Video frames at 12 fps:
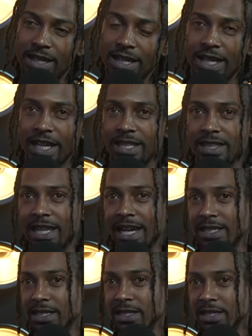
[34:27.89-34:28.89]
Like,
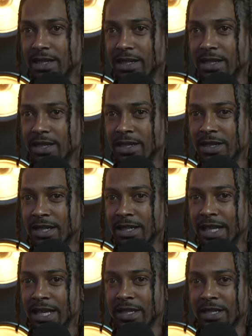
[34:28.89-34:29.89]
that's
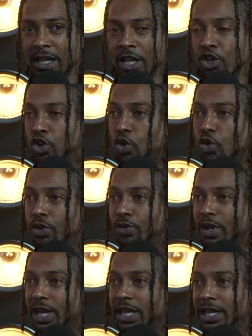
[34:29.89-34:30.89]
like a node, right?